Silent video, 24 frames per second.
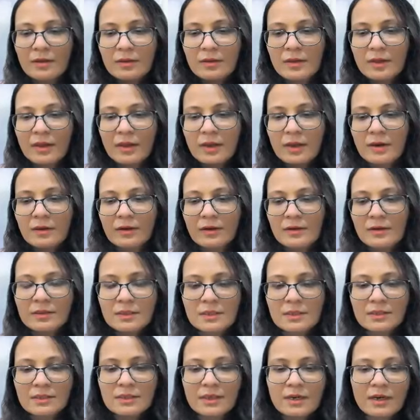the
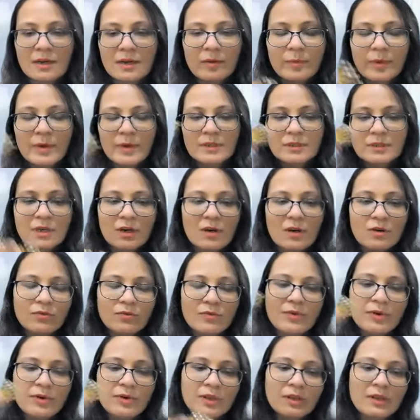energies are coming
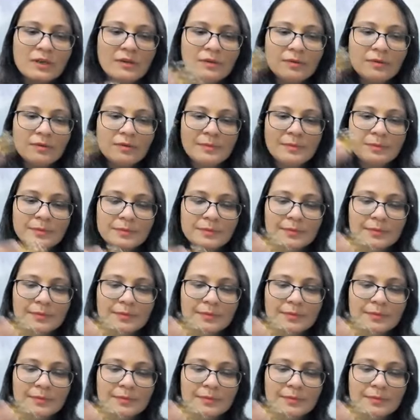down further,